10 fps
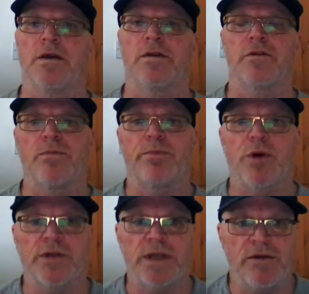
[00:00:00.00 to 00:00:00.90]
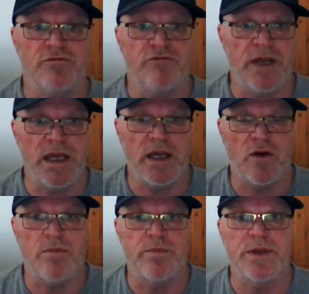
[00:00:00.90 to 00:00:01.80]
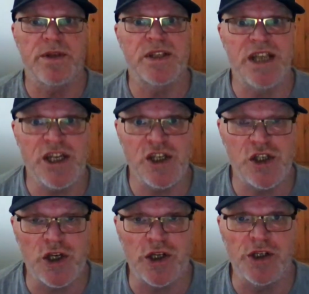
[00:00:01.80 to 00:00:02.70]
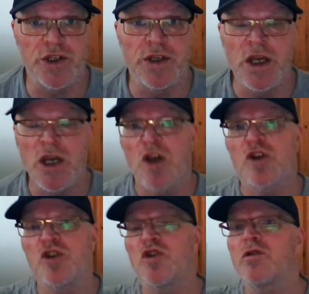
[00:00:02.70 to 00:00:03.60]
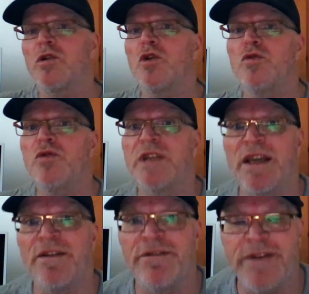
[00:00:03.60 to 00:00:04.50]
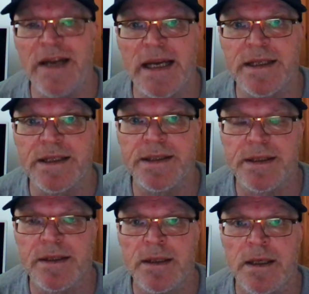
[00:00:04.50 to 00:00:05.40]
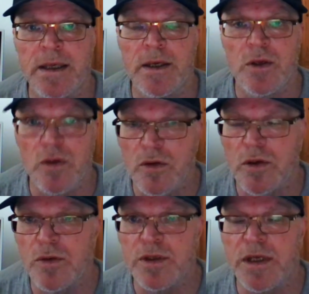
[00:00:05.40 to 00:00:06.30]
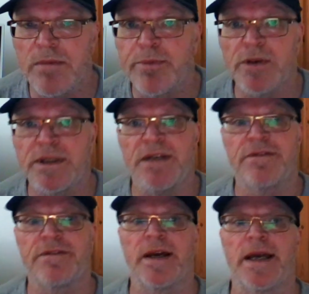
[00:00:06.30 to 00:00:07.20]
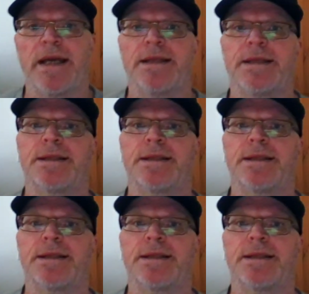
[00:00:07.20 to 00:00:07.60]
Through body recomposition, because you're losing fat. You're losing body fat.